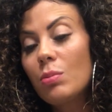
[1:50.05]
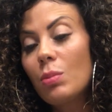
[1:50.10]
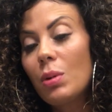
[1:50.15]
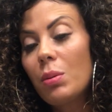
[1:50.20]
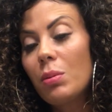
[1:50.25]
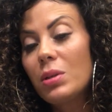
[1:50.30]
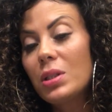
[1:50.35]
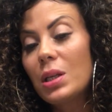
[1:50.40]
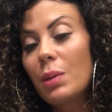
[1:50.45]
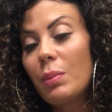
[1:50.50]

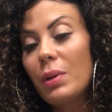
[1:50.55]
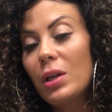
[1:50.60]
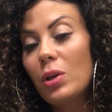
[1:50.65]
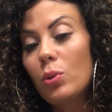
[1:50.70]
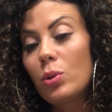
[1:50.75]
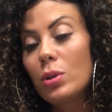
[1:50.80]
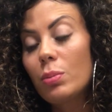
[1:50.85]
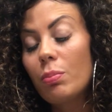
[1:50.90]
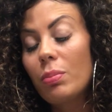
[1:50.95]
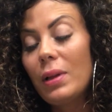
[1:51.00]
maybe somebody
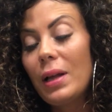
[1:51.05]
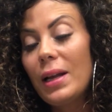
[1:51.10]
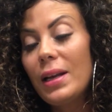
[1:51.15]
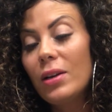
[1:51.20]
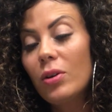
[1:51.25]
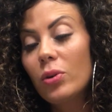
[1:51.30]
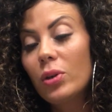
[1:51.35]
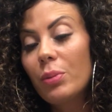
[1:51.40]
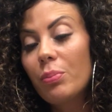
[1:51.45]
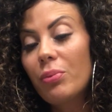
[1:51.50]
who's
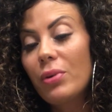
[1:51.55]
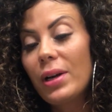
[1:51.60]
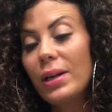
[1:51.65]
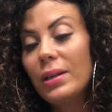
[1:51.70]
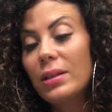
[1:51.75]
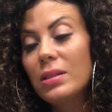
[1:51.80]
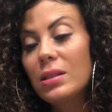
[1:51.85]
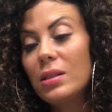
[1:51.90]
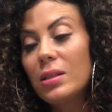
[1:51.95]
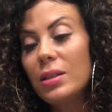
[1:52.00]
planning on a
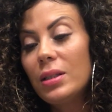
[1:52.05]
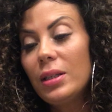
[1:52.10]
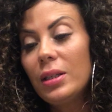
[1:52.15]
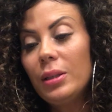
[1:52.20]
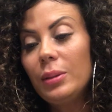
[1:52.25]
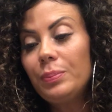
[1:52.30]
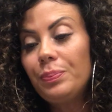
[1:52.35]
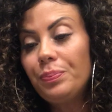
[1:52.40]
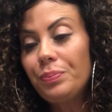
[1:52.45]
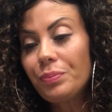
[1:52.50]

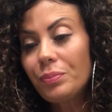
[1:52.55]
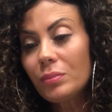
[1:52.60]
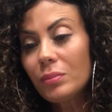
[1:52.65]
pregnancy.